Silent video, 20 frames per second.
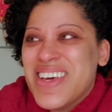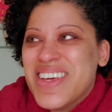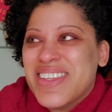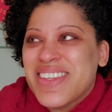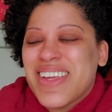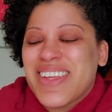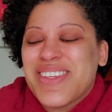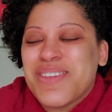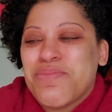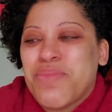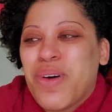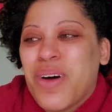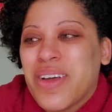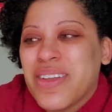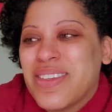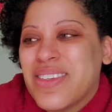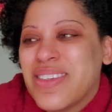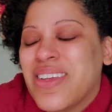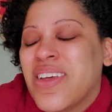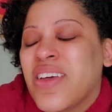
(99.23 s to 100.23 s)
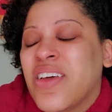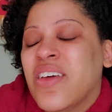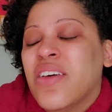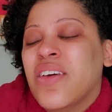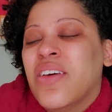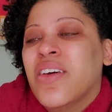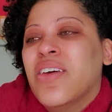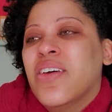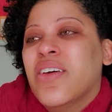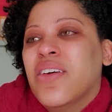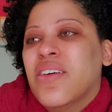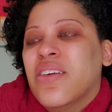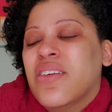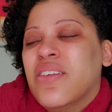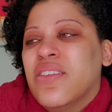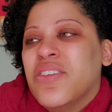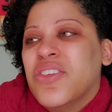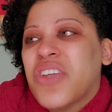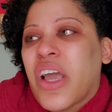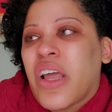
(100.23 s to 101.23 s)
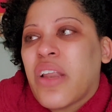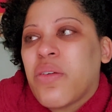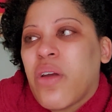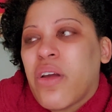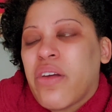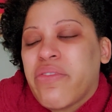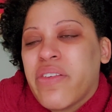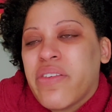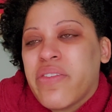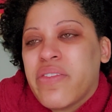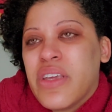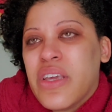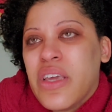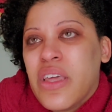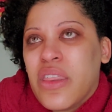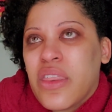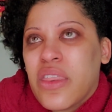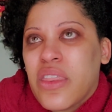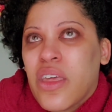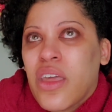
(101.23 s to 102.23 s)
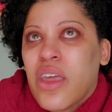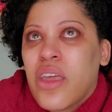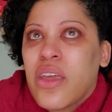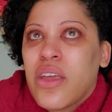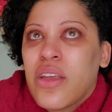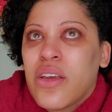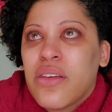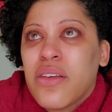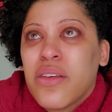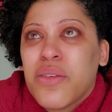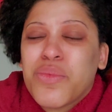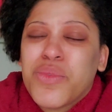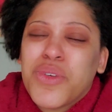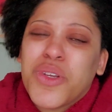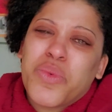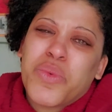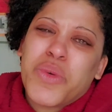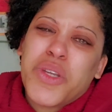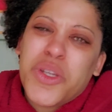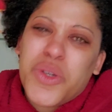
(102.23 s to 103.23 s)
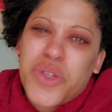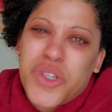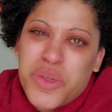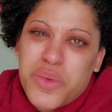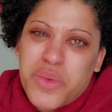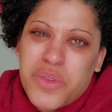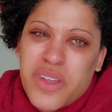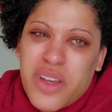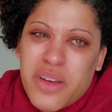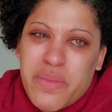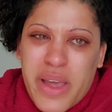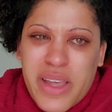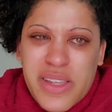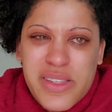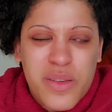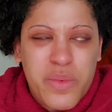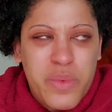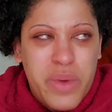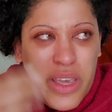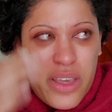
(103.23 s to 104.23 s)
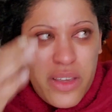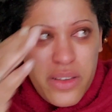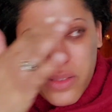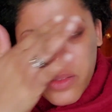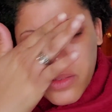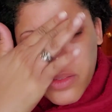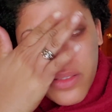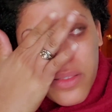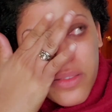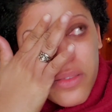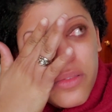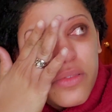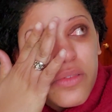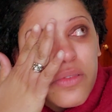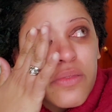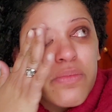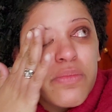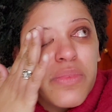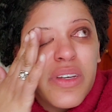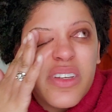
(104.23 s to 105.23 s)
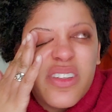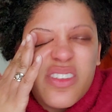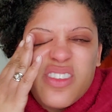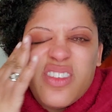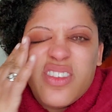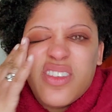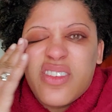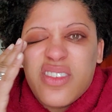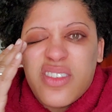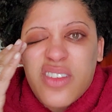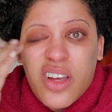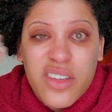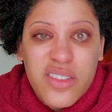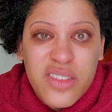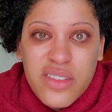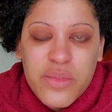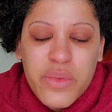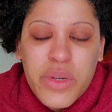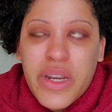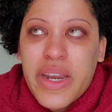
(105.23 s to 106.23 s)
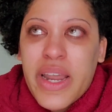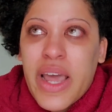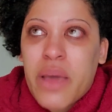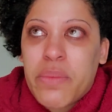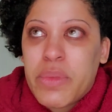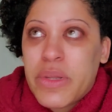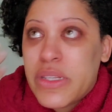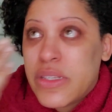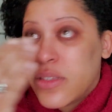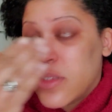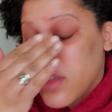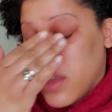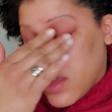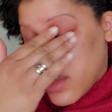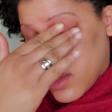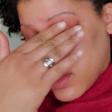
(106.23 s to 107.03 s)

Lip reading: Such a boss. January 15th, and you know, we knew she was gonna pass away, but it still sucks when it happens.